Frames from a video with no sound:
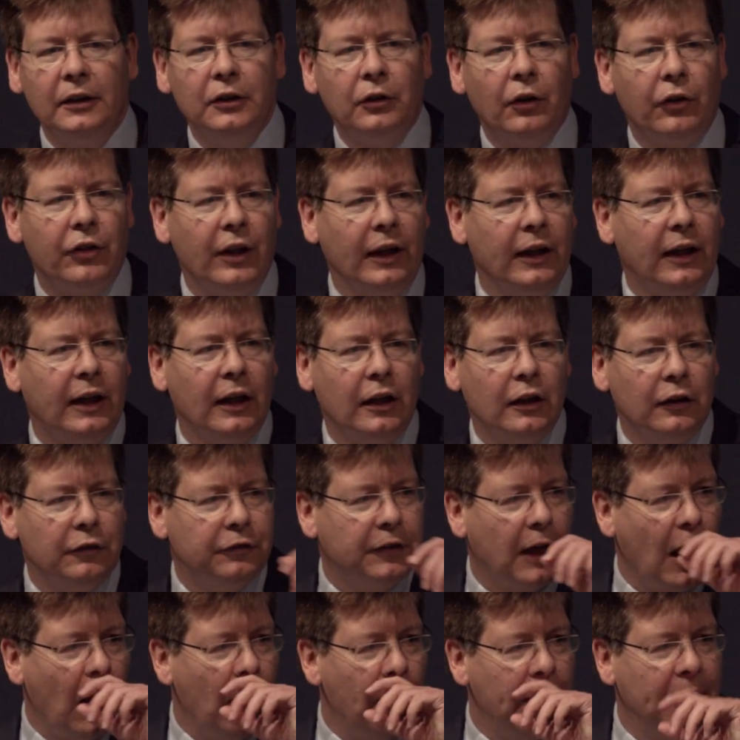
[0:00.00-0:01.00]
You're thinking
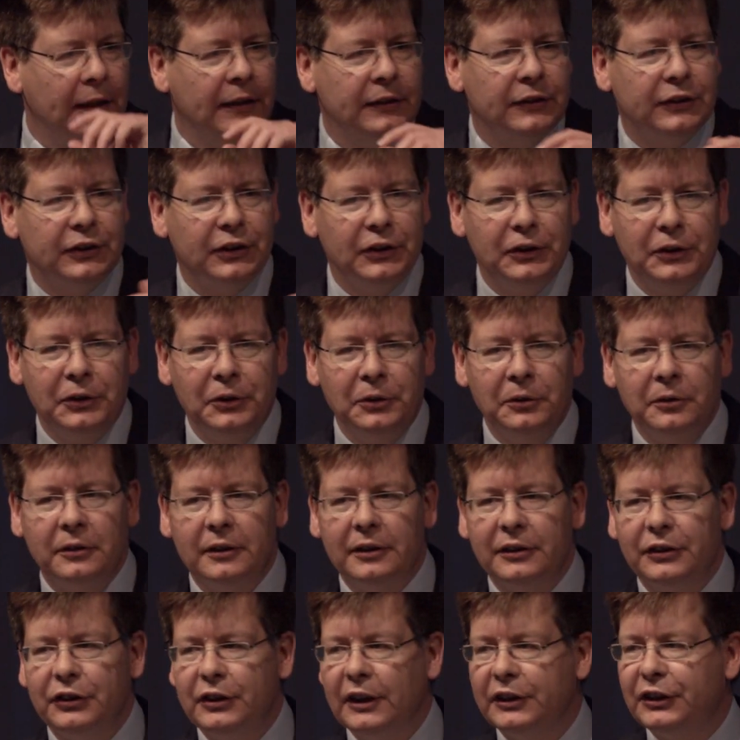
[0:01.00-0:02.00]
of going to
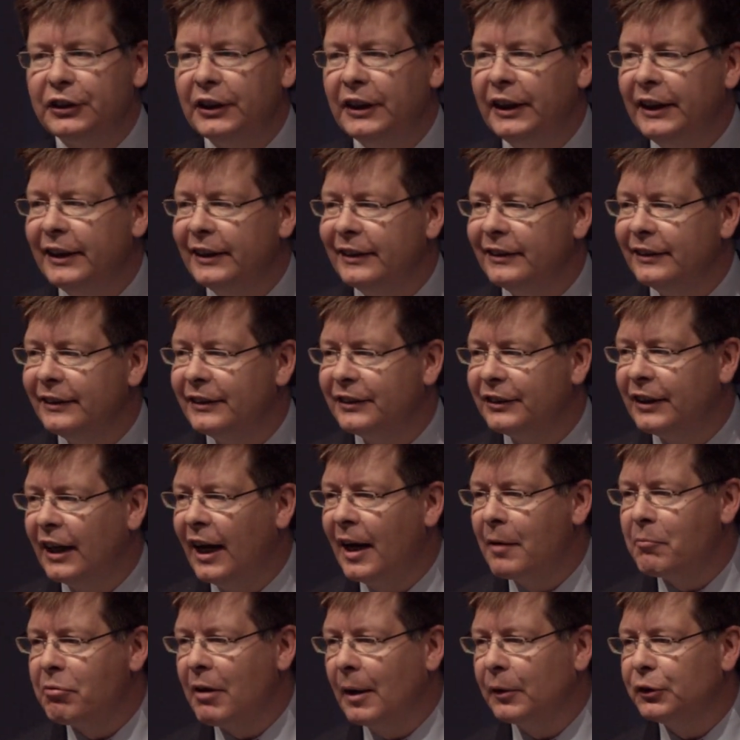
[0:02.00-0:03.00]
Citi and
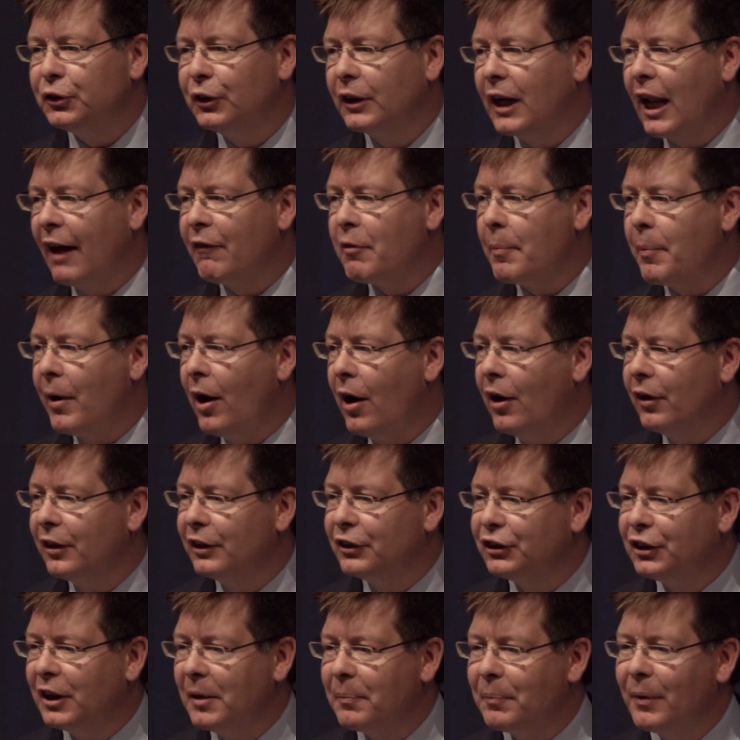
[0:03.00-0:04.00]
saying perhaps you can have a
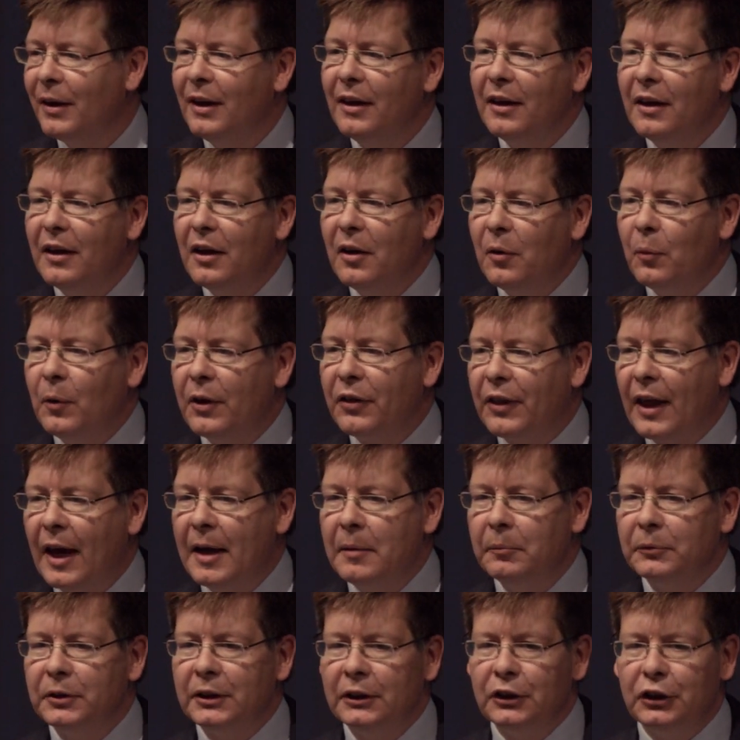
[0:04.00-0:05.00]
partnership with
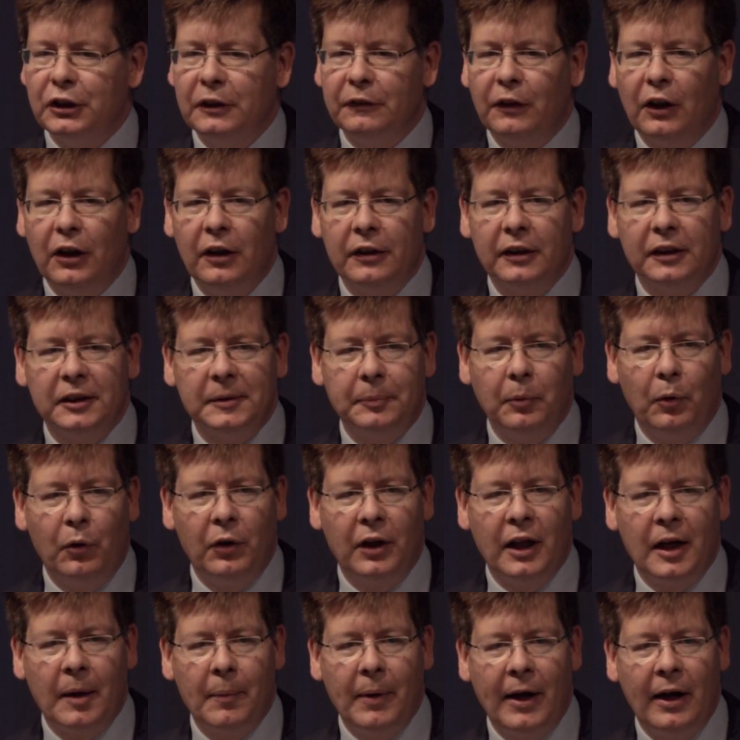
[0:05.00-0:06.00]
them, since you've learnt this
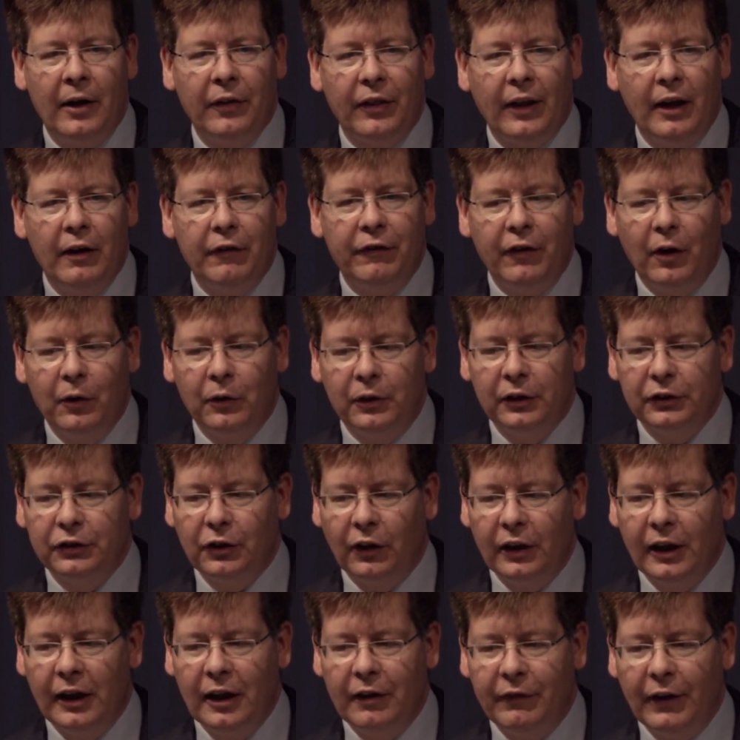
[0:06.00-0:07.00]
morning about their
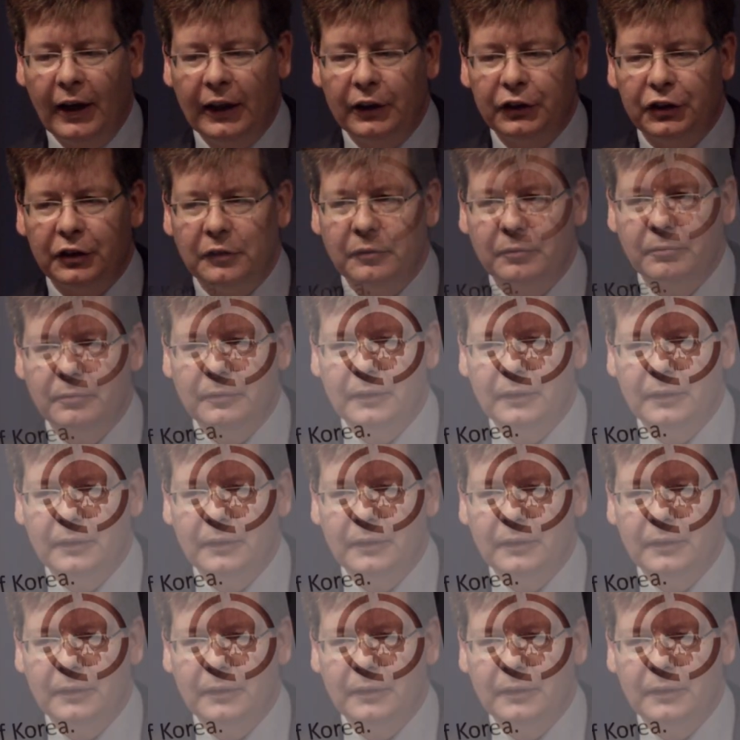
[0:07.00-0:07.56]
focus on innovation.